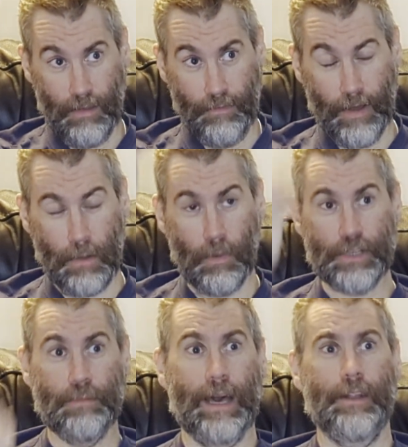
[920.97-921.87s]
very
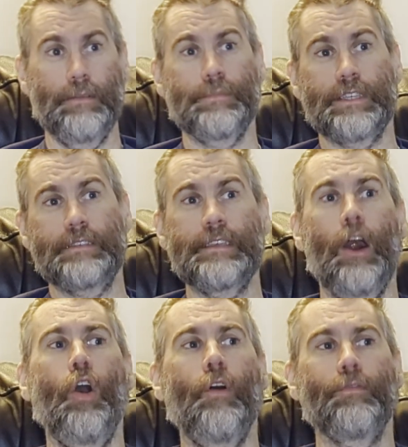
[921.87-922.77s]
much about
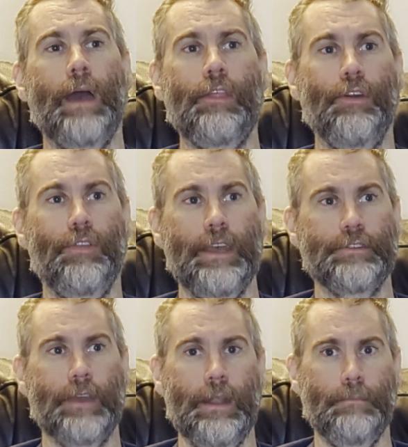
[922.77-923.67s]
himself rather
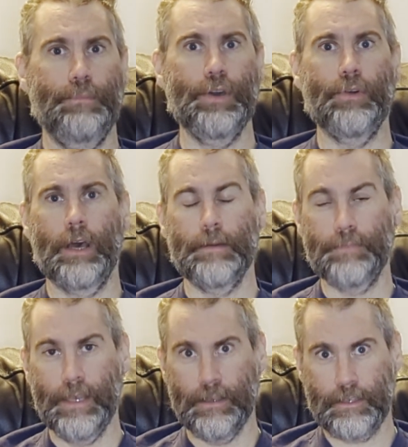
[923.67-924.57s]
than trying to build
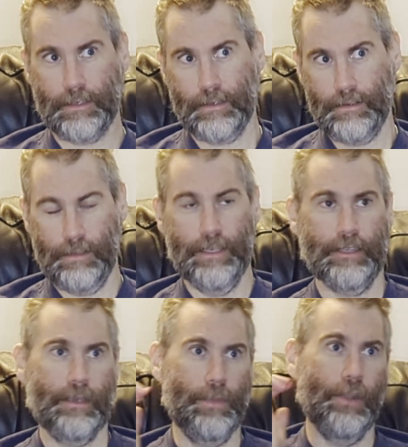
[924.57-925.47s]
up this
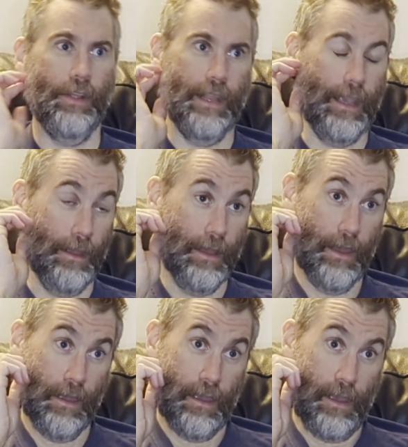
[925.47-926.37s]
community.
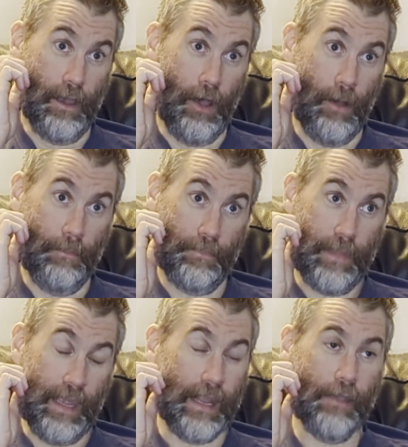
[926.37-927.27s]

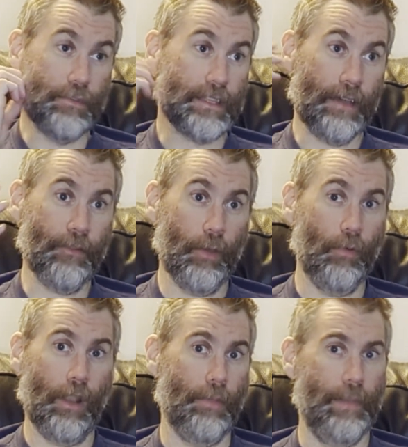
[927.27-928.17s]
And he was definitely
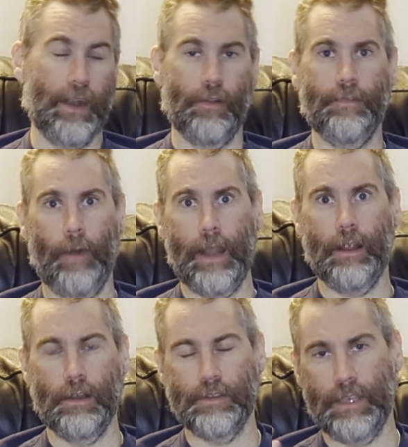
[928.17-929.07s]
one of the better
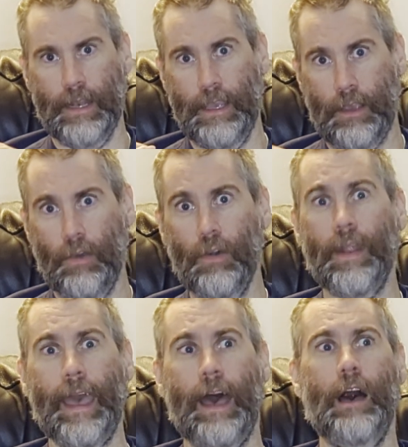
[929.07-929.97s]
fighters, and he
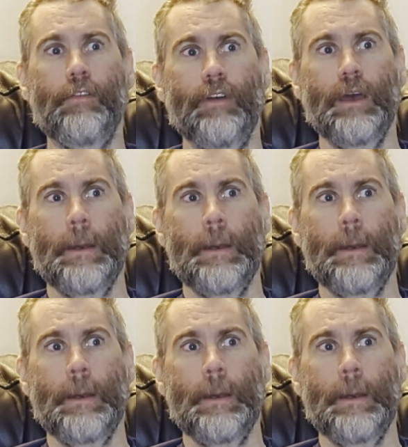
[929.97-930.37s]
could have